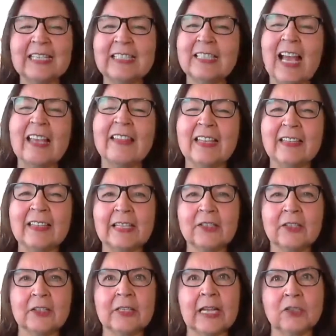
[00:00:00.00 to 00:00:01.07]
I think
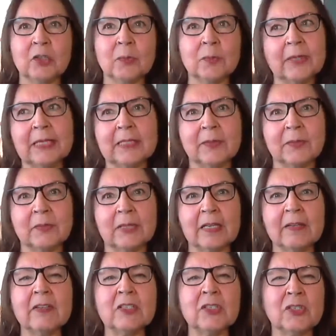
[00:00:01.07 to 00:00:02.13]
that's our natural place. None
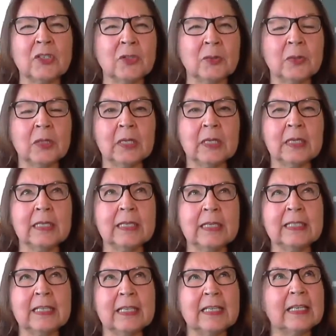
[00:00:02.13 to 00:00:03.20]
of us do, it's,